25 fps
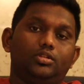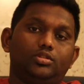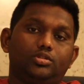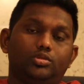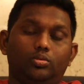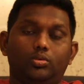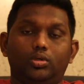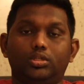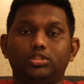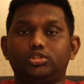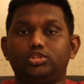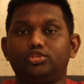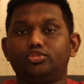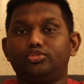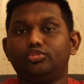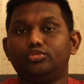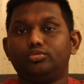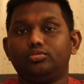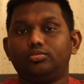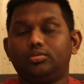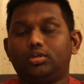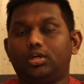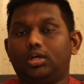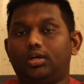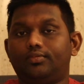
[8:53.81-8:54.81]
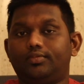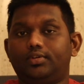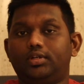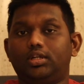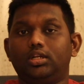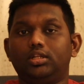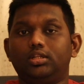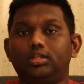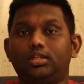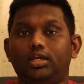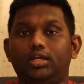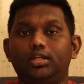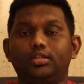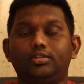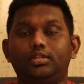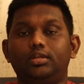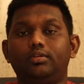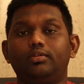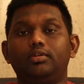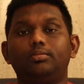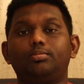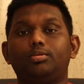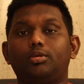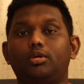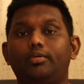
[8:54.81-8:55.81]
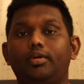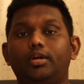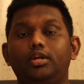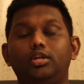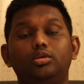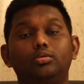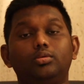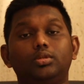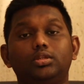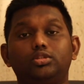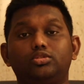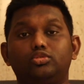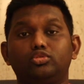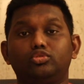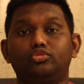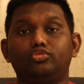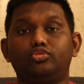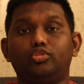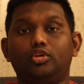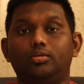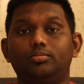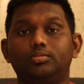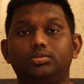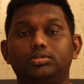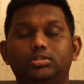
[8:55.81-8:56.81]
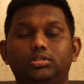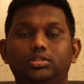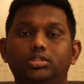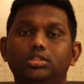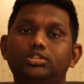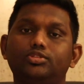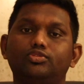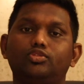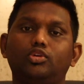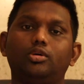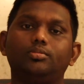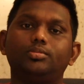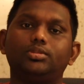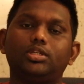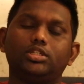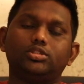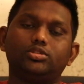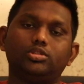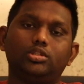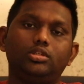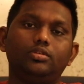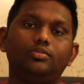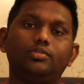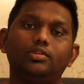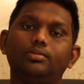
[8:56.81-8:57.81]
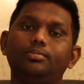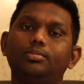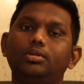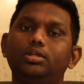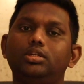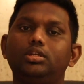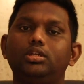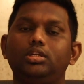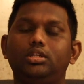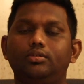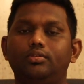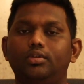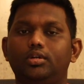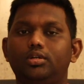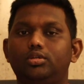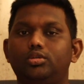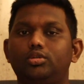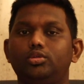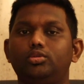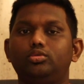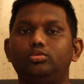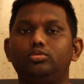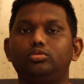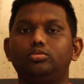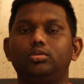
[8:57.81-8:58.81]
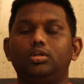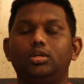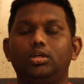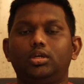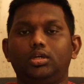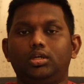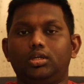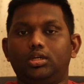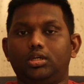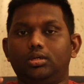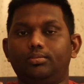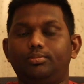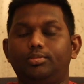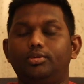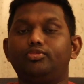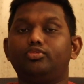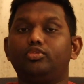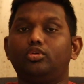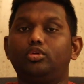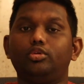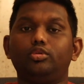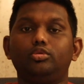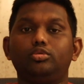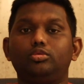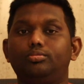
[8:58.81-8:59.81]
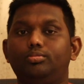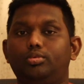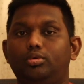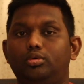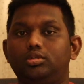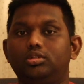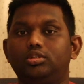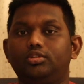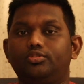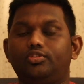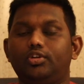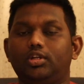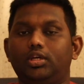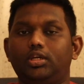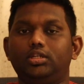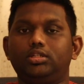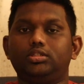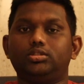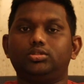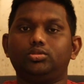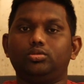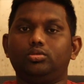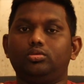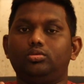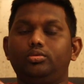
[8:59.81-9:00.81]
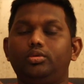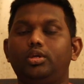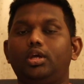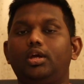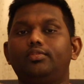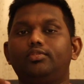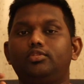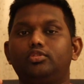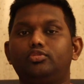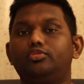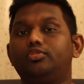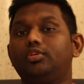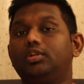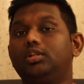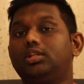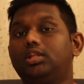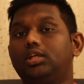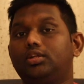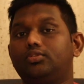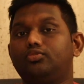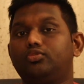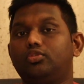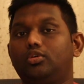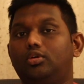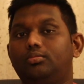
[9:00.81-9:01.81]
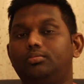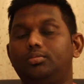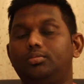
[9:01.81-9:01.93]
So once you have done that, they will provide you with 2 forms. These forms actually will be given to you before you board the flight, so you have to fill that form.